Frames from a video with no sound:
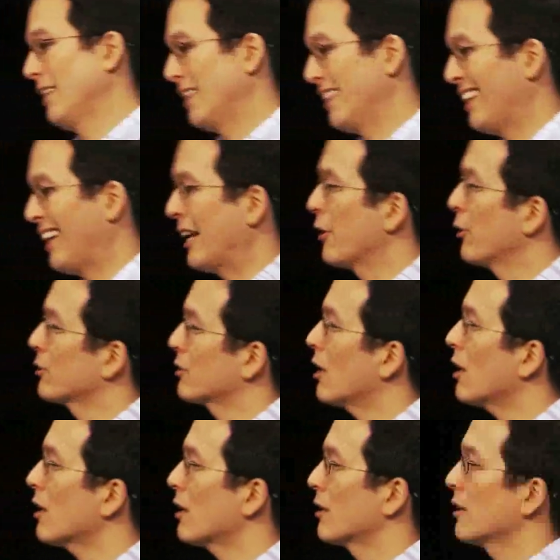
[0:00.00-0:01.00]
And I know it's
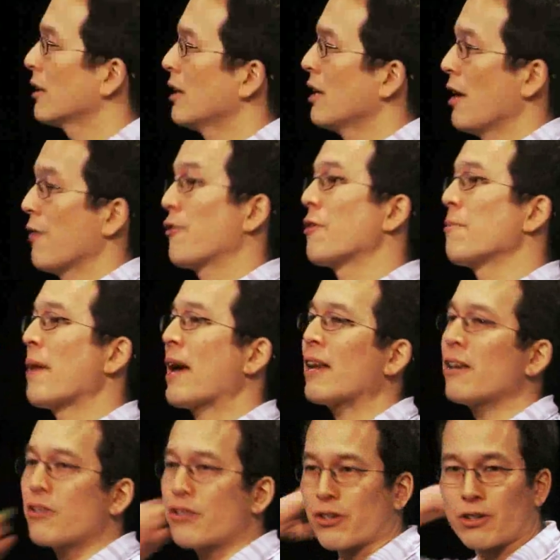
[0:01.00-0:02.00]
hard. If you're a
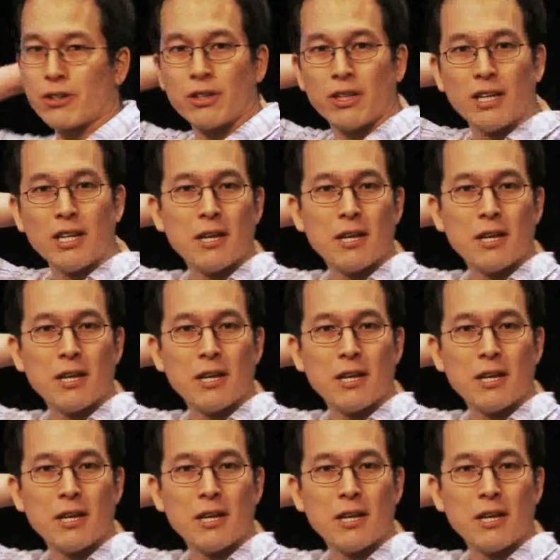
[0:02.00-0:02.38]
manager,